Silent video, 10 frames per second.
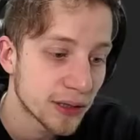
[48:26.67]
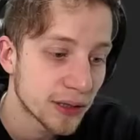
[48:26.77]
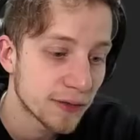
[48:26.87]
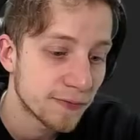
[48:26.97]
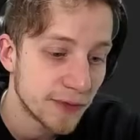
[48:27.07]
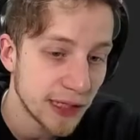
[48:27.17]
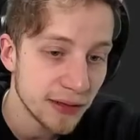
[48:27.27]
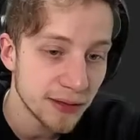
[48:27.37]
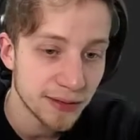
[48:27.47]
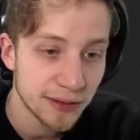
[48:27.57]

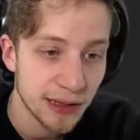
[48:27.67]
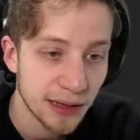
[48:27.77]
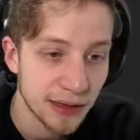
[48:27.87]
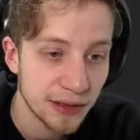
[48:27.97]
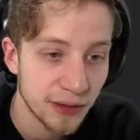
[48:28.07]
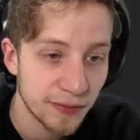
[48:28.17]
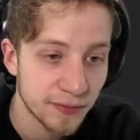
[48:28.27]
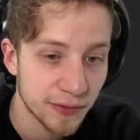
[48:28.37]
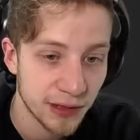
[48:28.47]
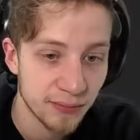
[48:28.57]
fields, and like you
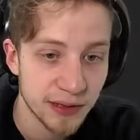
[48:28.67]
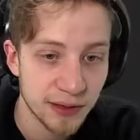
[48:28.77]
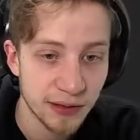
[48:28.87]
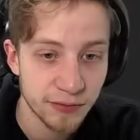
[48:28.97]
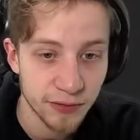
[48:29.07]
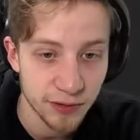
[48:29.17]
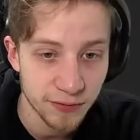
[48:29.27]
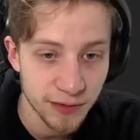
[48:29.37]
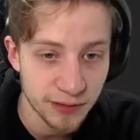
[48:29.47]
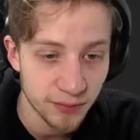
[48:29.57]
have like messed around with other
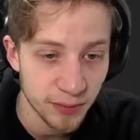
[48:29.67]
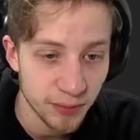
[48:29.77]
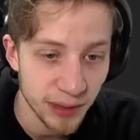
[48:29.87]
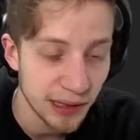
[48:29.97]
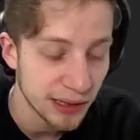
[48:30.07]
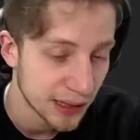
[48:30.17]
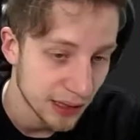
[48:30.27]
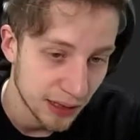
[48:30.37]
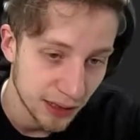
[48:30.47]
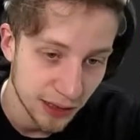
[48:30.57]
things, blah blah,
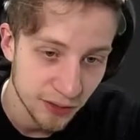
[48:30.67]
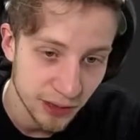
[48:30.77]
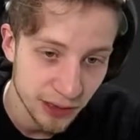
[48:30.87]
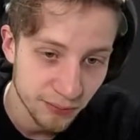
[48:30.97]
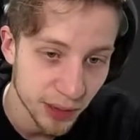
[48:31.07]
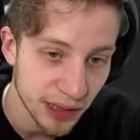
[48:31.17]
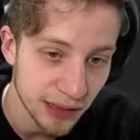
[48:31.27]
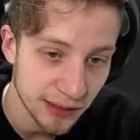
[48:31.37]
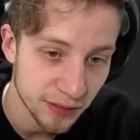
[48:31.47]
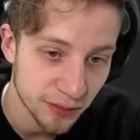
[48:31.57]
you can bring
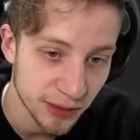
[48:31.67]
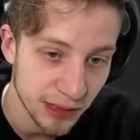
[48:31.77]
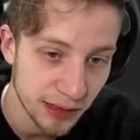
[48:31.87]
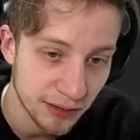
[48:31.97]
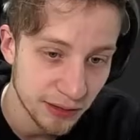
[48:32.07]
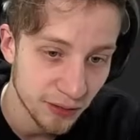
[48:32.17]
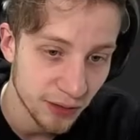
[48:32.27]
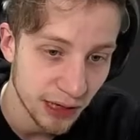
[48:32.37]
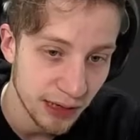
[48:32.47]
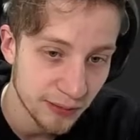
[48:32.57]
it into your
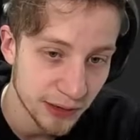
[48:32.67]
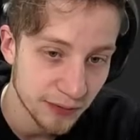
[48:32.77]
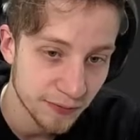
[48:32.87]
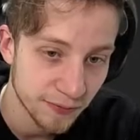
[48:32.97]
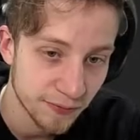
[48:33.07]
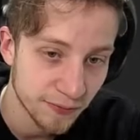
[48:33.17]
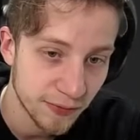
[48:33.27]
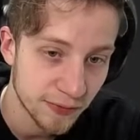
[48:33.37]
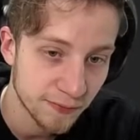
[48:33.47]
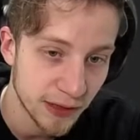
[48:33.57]
games and
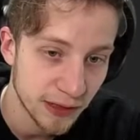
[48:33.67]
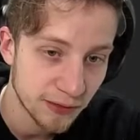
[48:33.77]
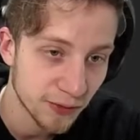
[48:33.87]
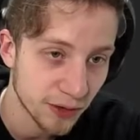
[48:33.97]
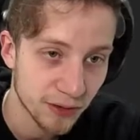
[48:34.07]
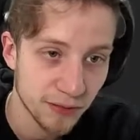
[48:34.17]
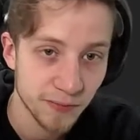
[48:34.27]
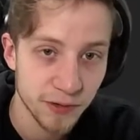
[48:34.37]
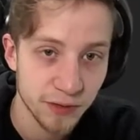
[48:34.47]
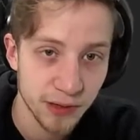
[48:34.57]
the things you work on.
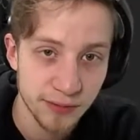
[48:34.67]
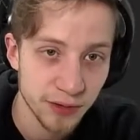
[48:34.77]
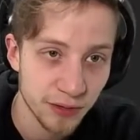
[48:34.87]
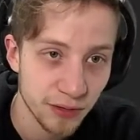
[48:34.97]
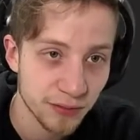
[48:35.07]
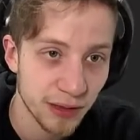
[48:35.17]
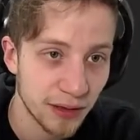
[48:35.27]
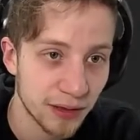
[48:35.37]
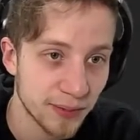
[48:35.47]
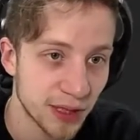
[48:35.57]
So I would not
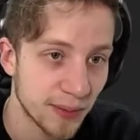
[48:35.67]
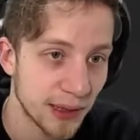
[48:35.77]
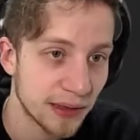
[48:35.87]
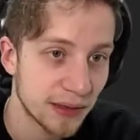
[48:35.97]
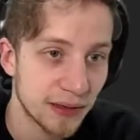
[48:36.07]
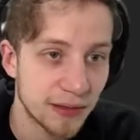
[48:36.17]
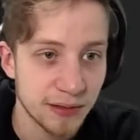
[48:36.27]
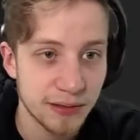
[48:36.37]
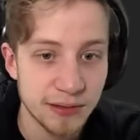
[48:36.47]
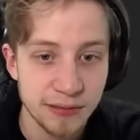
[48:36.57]
underestimate it. It's
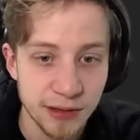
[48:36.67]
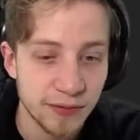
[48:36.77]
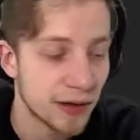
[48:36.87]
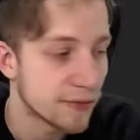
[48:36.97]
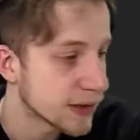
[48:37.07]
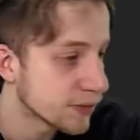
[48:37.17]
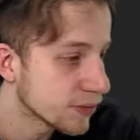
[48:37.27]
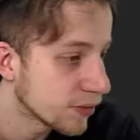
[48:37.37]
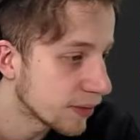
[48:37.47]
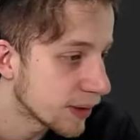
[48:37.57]
just different ways how to
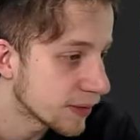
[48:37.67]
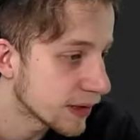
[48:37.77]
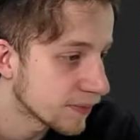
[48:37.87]
go about it.